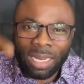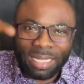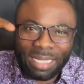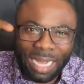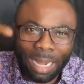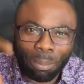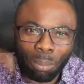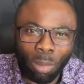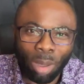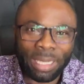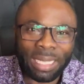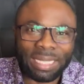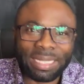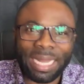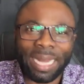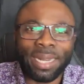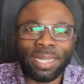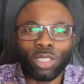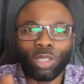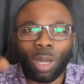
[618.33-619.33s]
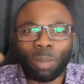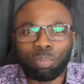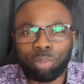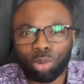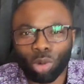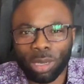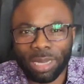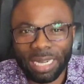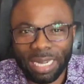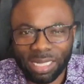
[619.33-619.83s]
They are monitoring your
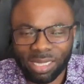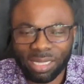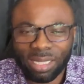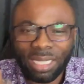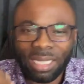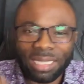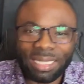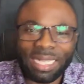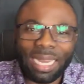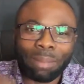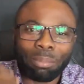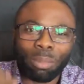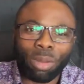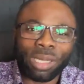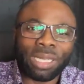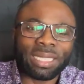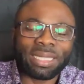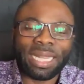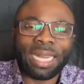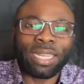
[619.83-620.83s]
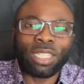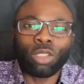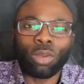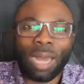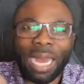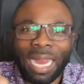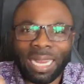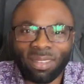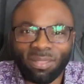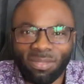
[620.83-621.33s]
progress, they are monitoring
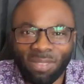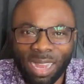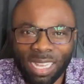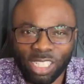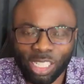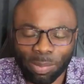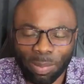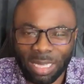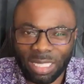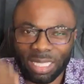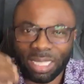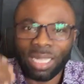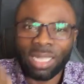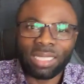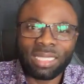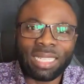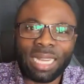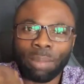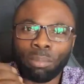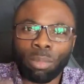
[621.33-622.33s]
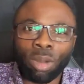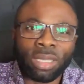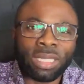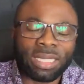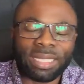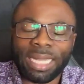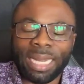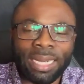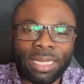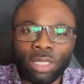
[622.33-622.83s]
your advancement, they are
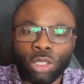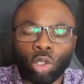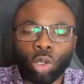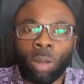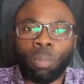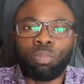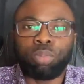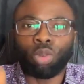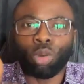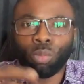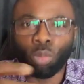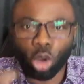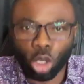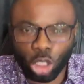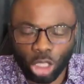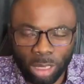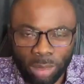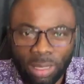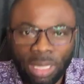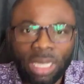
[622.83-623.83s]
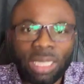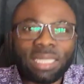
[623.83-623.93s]
monitoring your promotion,